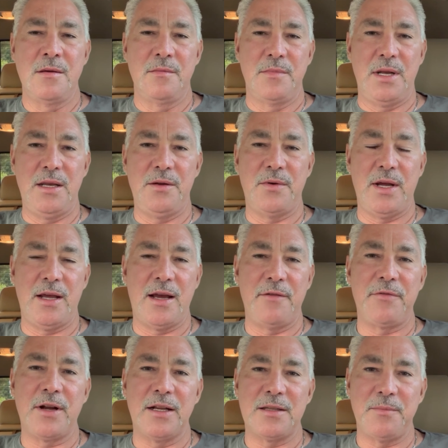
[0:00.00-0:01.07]
But anyway, I
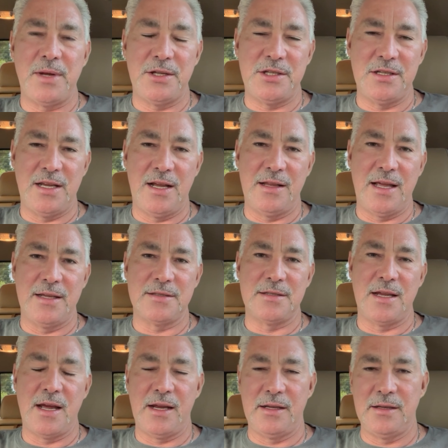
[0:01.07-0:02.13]
forgot to mention that last
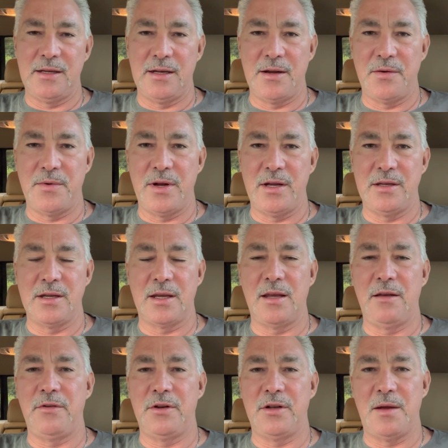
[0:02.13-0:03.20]
night, and I wanted to
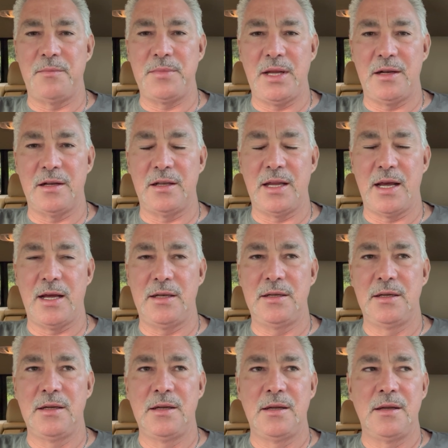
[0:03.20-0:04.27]
give you an update on that.
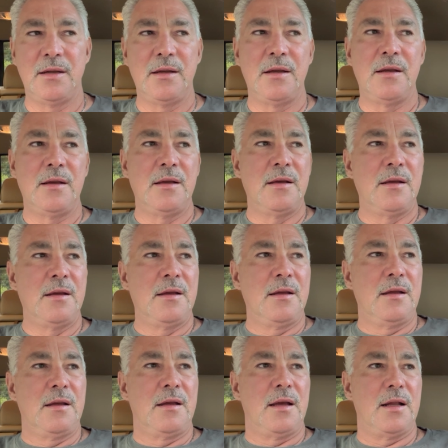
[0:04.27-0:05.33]

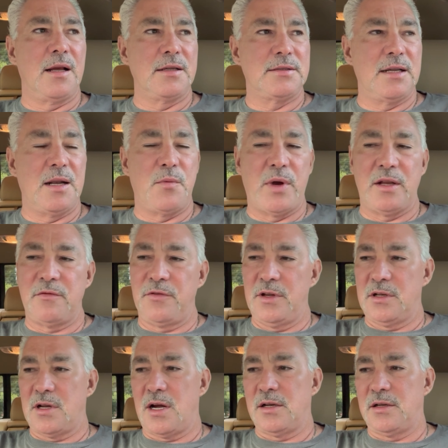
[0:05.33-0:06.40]
And like I said, I'm waiting for the
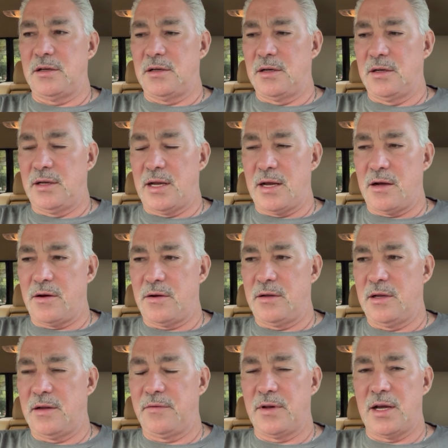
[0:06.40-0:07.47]
doctor now.
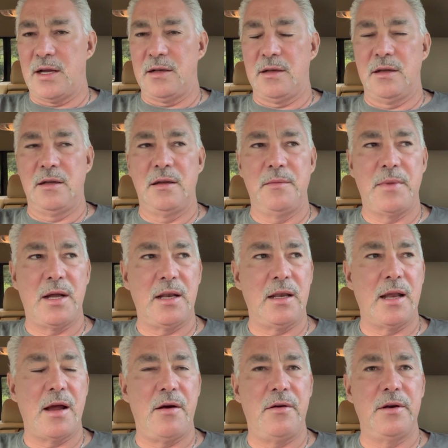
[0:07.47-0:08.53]
I've got about an
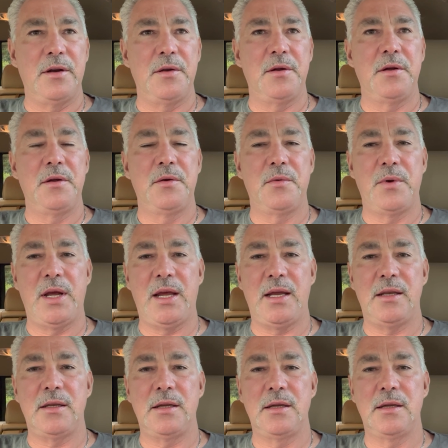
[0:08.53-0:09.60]
hour to
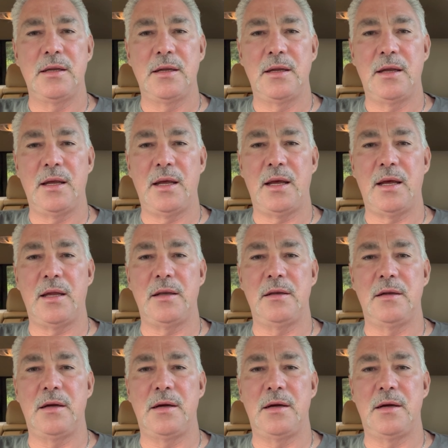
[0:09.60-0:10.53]
wait, and